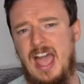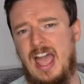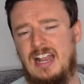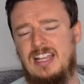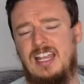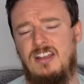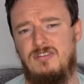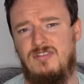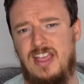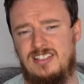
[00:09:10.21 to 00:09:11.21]
and then
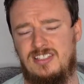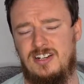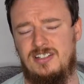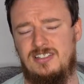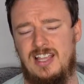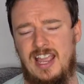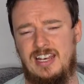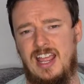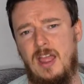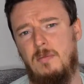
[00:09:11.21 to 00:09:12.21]
investors then